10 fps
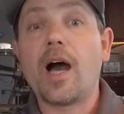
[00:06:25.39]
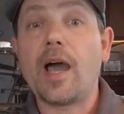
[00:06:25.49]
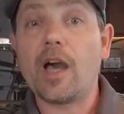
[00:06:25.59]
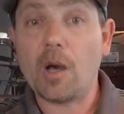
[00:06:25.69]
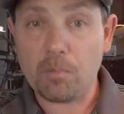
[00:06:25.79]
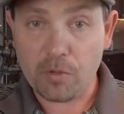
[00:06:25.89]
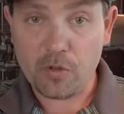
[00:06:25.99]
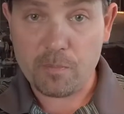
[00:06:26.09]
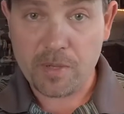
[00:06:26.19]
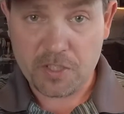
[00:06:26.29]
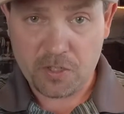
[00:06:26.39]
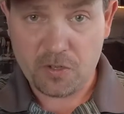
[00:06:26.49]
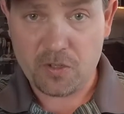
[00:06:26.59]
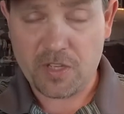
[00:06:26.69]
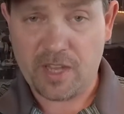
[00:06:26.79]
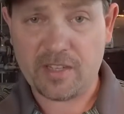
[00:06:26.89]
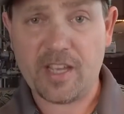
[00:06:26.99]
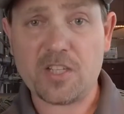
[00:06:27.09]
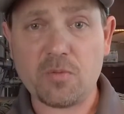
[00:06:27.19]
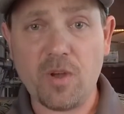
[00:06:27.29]
I upload the pictures, and
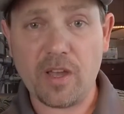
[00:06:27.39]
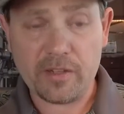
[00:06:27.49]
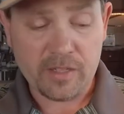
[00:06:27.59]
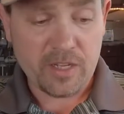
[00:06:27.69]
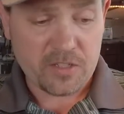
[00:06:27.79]
guess what?